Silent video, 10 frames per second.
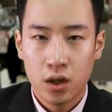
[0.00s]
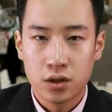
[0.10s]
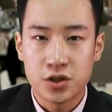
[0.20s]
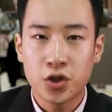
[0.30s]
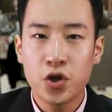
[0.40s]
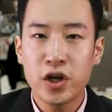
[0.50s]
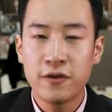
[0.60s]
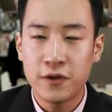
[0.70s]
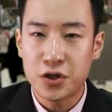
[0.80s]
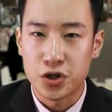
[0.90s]
The security
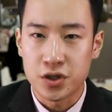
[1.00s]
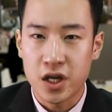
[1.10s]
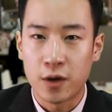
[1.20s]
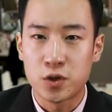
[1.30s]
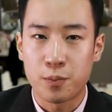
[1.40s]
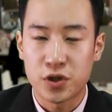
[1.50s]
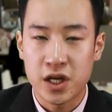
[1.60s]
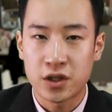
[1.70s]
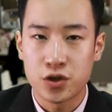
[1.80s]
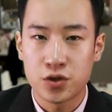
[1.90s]
features help to
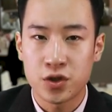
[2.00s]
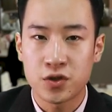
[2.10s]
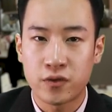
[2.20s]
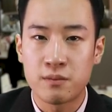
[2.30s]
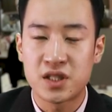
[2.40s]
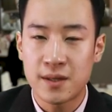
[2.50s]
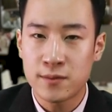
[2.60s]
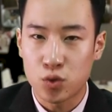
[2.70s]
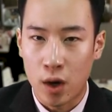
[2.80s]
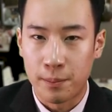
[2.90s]
protect users from SIM
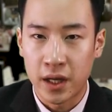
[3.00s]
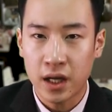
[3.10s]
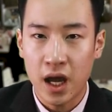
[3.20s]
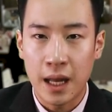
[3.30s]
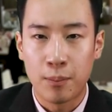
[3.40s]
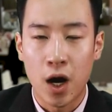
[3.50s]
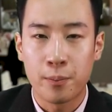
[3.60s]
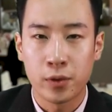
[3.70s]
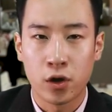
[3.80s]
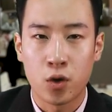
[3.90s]
swapping, a
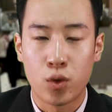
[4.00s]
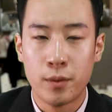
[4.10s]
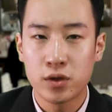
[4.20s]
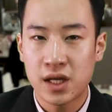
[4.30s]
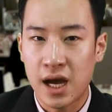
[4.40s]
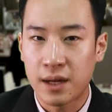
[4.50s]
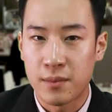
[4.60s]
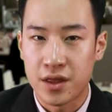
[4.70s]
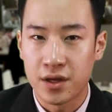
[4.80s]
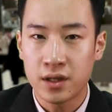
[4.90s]
popular remote hack
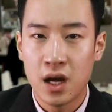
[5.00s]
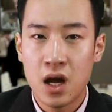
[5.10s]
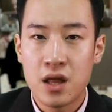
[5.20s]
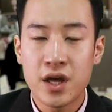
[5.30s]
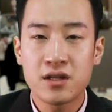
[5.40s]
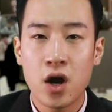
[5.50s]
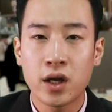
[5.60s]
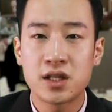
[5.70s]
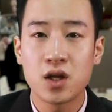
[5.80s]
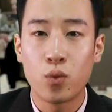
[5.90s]
method that
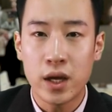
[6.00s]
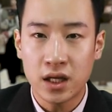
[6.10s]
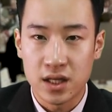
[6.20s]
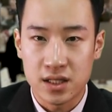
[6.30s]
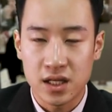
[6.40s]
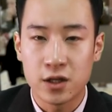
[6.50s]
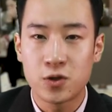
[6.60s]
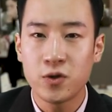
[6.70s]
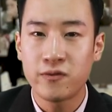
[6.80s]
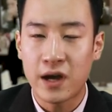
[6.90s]
targets a weakness in
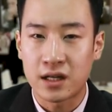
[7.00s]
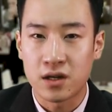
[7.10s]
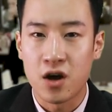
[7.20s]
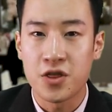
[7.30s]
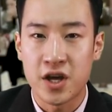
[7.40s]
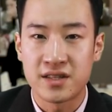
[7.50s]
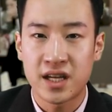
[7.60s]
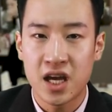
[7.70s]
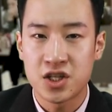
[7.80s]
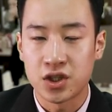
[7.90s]
2-factor
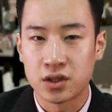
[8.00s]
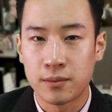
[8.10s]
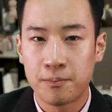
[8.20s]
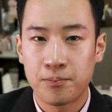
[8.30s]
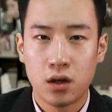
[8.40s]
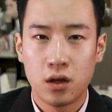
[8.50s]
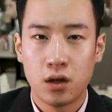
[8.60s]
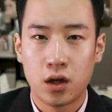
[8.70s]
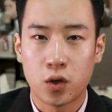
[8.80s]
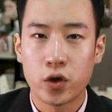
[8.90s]
authentication.
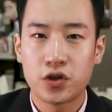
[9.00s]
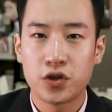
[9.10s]
According